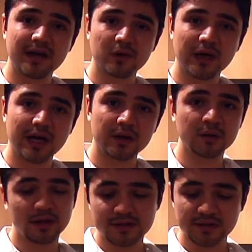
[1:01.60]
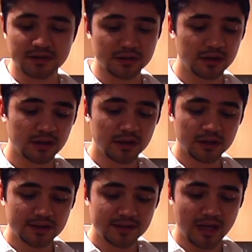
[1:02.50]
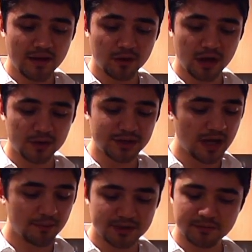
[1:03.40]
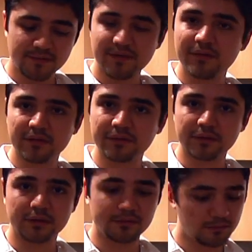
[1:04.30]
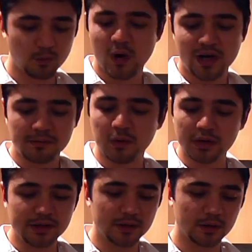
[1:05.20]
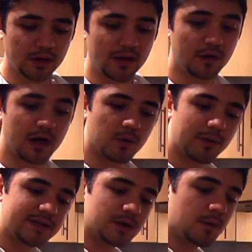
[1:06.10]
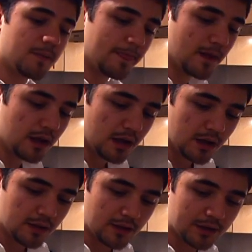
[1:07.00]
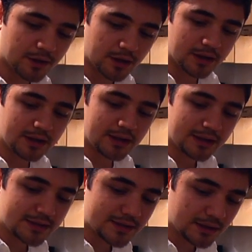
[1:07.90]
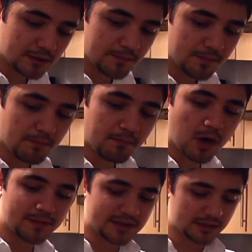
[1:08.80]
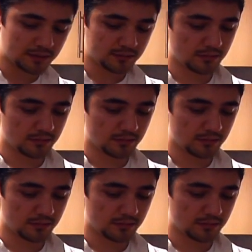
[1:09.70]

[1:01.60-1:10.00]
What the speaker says: avocado. That's the avocado type. It's my favorite for guacamole or avocado pesto. Then you're going to need some Parmesan.